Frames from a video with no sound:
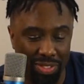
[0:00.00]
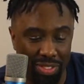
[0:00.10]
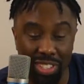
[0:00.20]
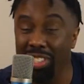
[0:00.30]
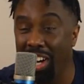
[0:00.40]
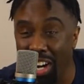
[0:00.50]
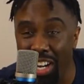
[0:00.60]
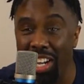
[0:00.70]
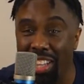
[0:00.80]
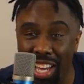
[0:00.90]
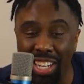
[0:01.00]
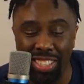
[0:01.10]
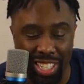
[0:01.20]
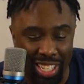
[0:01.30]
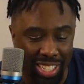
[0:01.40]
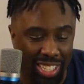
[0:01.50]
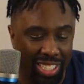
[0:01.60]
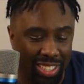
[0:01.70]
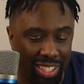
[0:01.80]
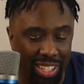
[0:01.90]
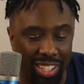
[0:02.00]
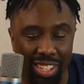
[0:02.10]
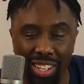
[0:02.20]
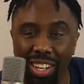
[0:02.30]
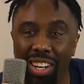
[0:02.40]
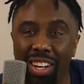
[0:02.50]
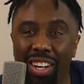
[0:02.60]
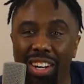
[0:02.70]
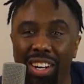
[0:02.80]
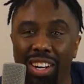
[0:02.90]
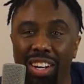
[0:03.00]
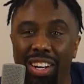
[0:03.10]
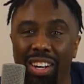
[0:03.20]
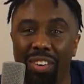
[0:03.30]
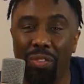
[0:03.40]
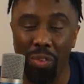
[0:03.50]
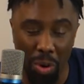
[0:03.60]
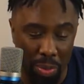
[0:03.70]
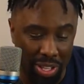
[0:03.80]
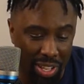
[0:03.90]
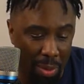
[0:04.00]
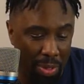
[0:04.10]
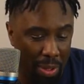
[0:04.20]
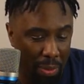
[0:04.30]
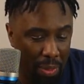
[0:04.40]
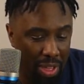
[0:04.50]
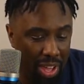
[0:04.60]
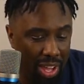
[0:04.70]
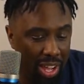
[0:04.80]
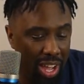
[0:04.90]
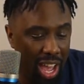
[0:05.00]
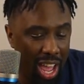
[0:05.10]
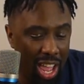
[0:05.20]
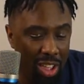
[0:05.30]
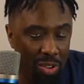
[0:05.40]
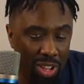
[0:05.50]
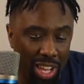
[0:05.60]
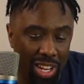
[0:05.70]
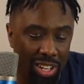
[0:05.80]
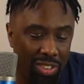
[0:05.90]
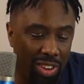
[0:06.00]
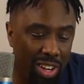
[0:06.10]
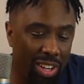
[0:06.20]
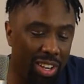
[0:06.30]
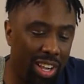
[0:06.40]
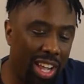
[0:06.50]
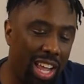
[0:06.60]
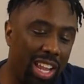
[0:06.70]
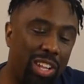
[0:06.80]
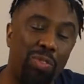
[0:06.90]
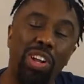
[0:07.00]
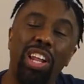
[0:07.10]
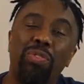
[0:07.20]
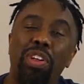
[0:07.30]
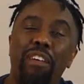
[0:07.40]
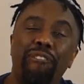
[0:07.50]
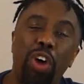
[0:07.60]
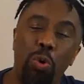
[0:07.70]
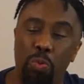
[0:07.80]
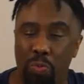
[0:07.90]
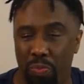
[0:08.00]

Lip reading: this $100,000 electric truck will be something. And you can get this truck in 2024.